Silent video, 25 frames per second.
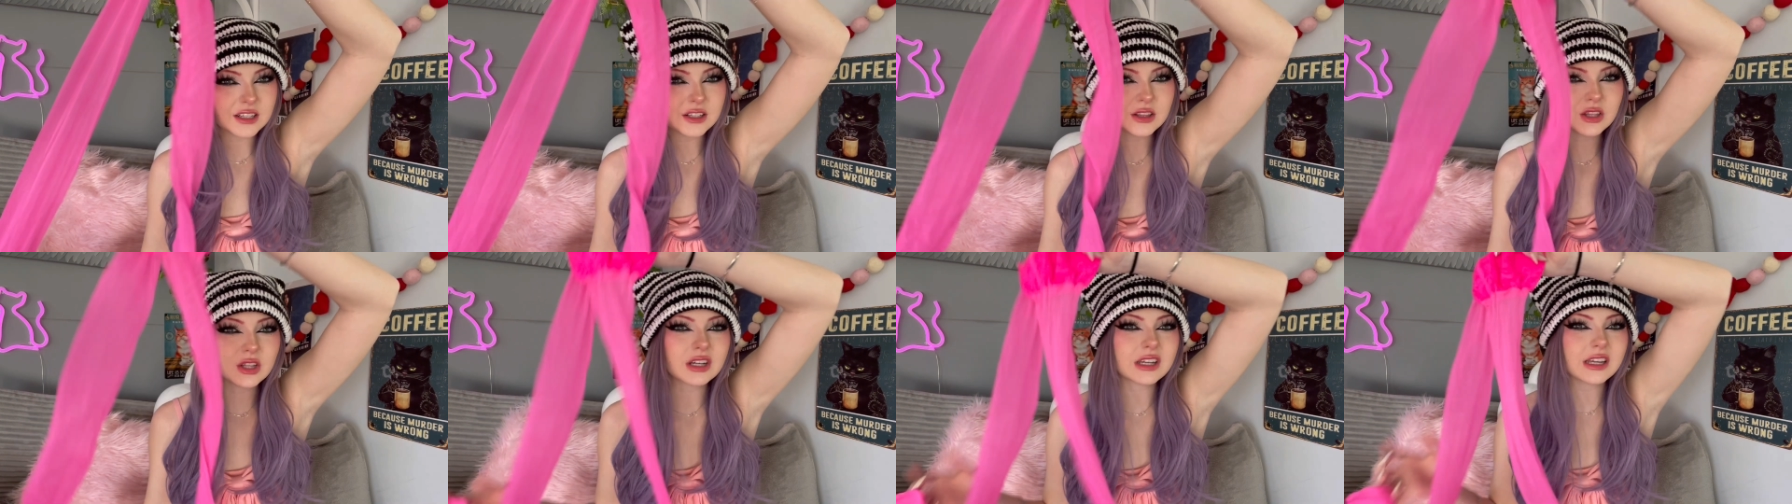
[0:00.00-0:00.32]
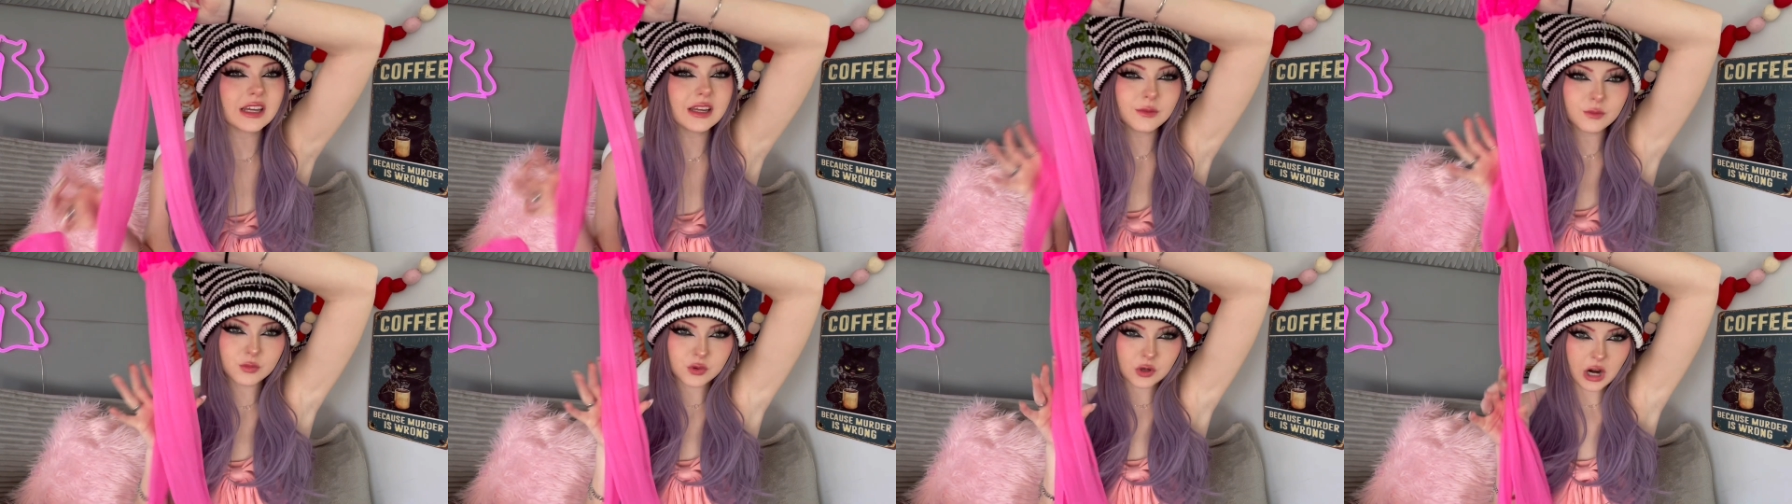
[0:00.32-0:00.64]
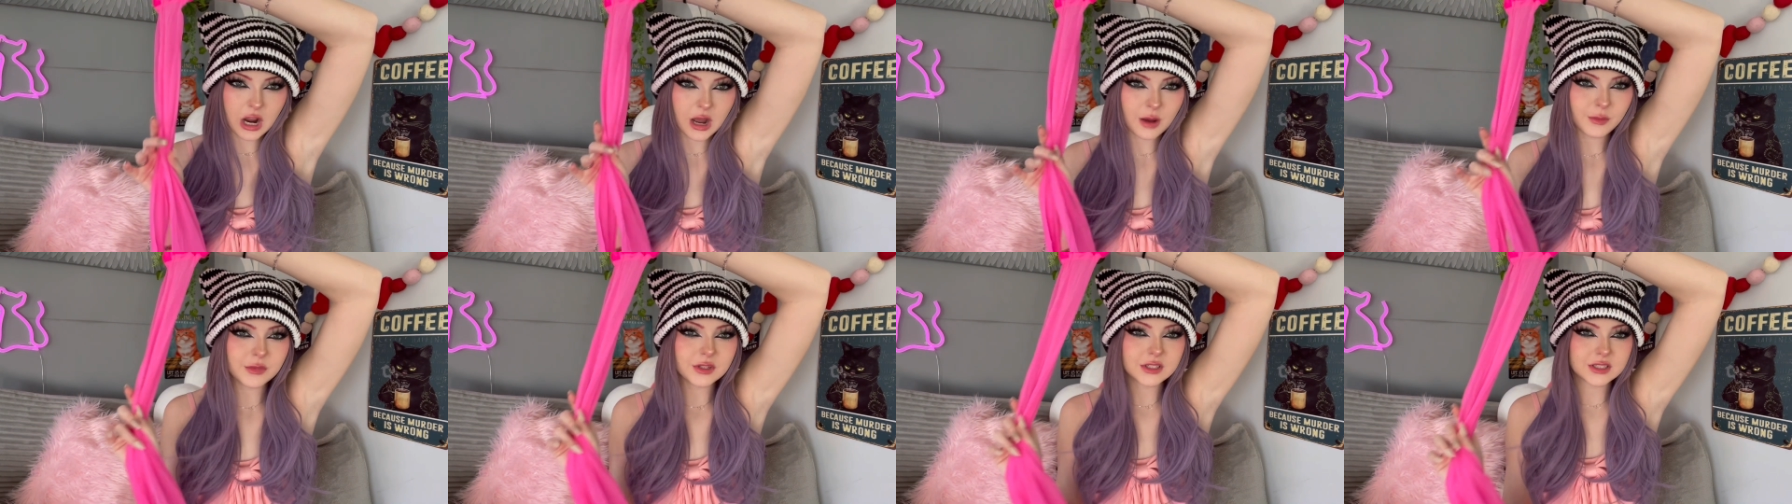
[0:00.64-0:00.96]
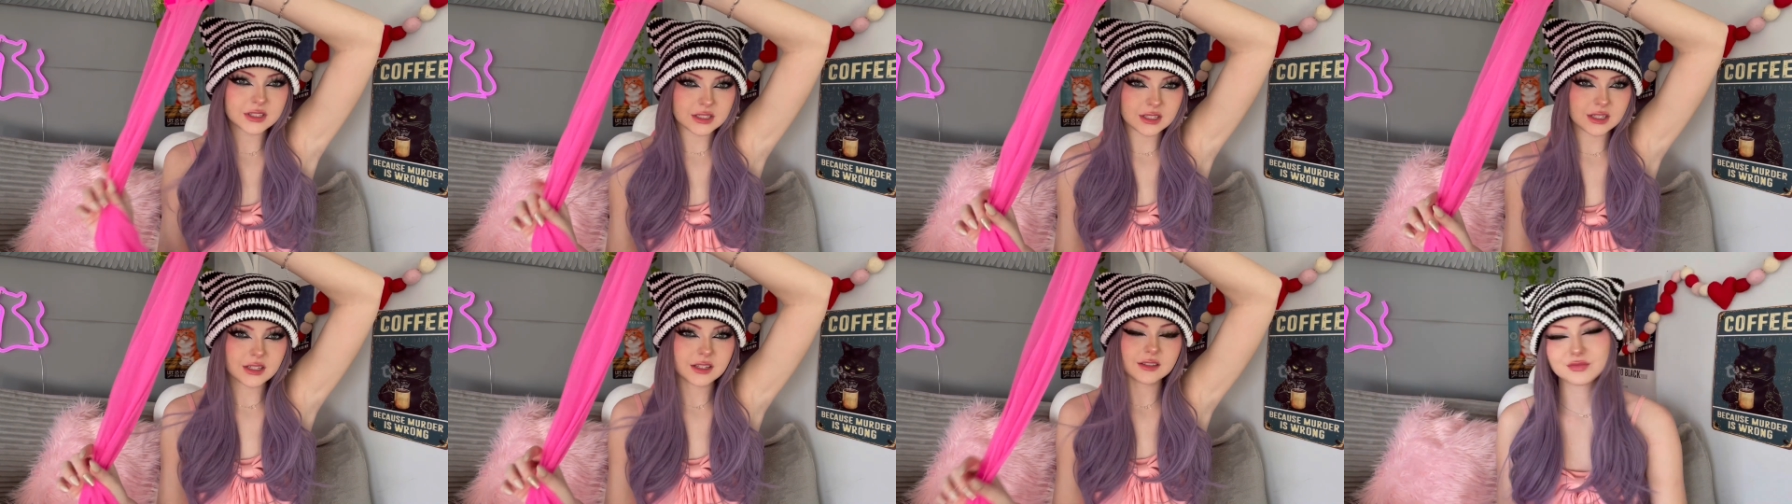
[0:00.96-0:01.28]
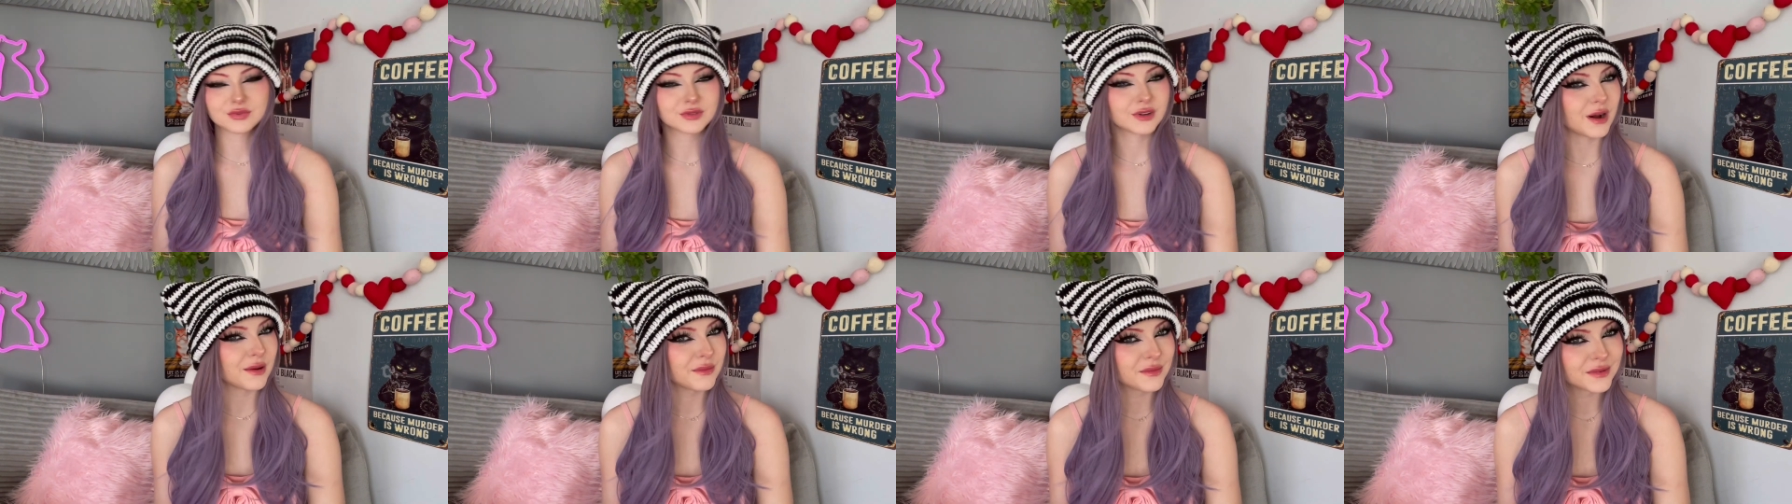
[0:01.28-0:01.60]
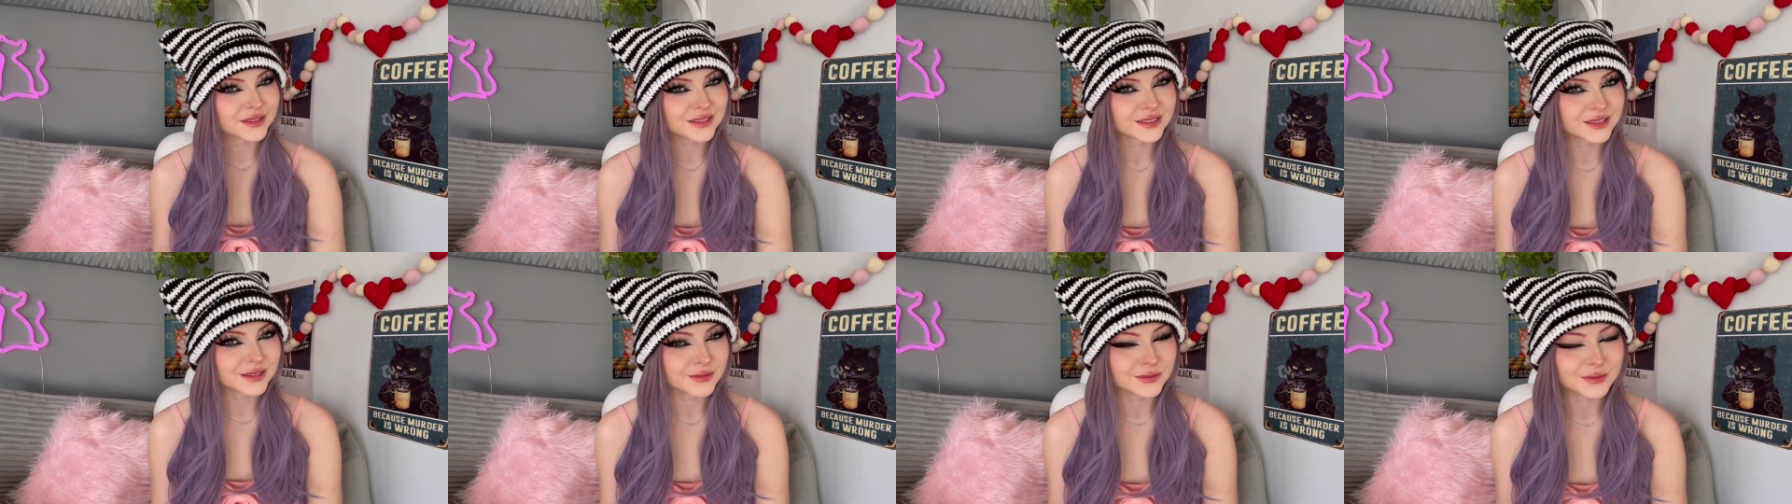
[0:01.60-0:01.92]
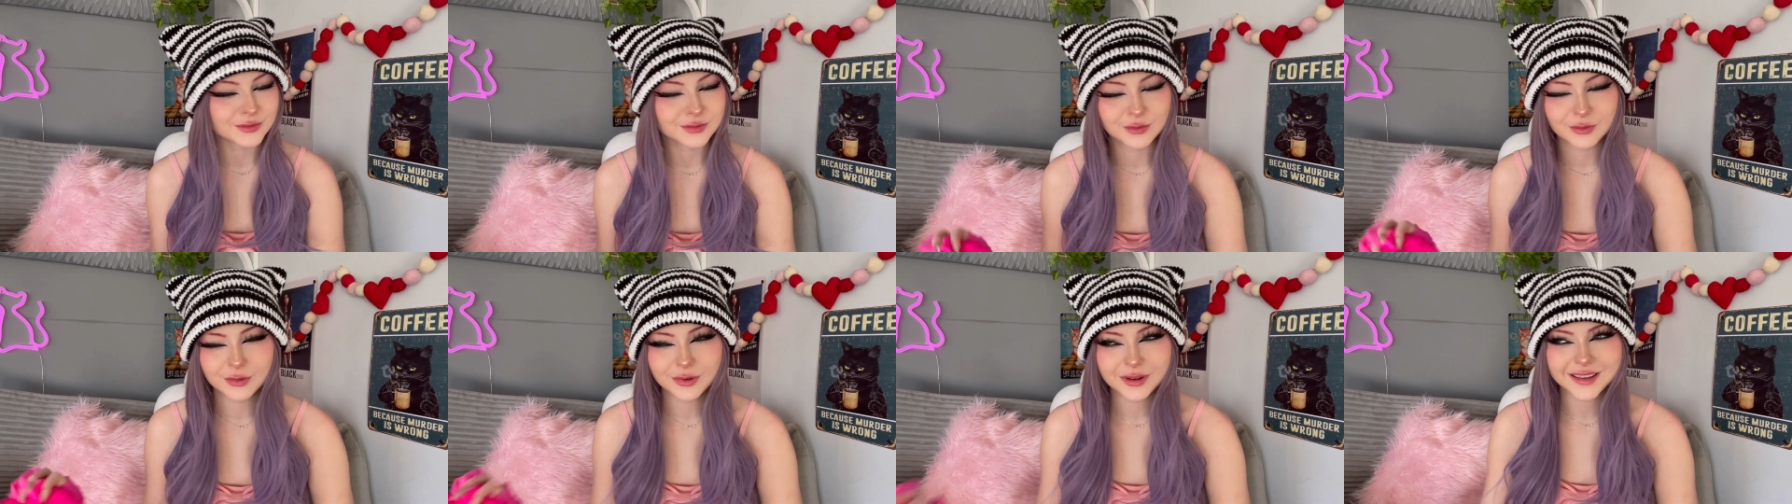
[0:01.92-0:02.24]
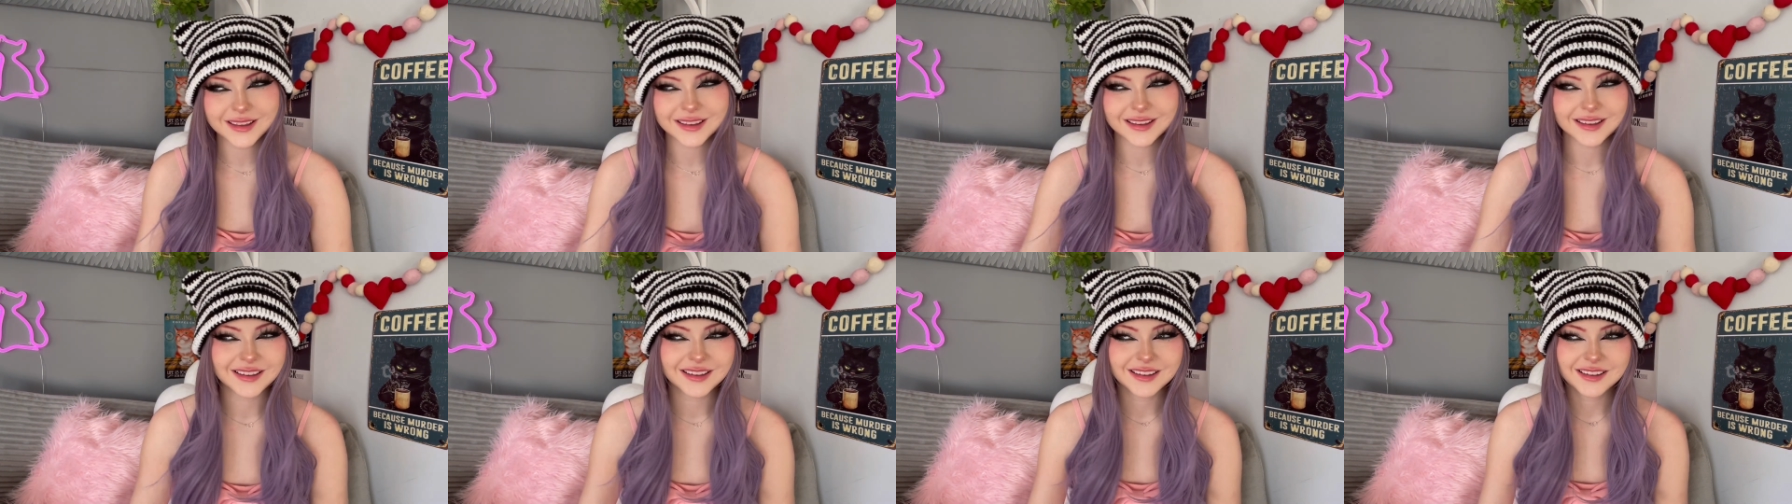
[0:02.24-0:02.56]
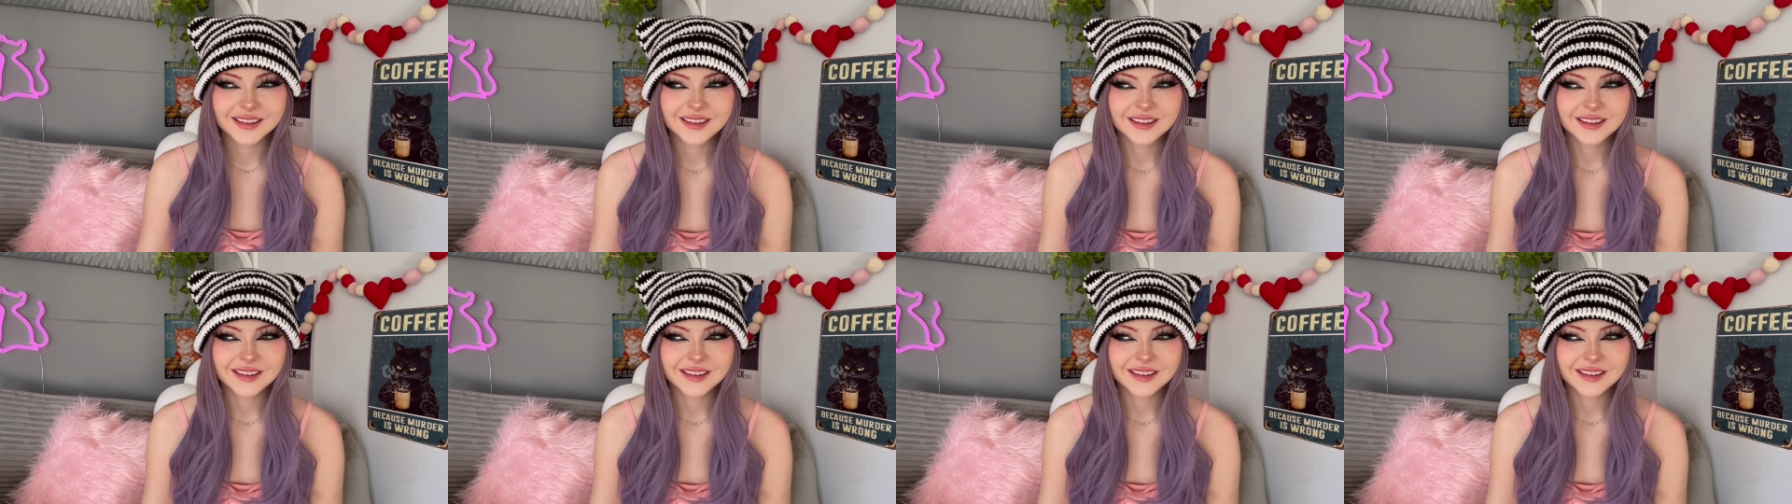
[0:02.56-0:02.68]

looking promising. Promisable, wait,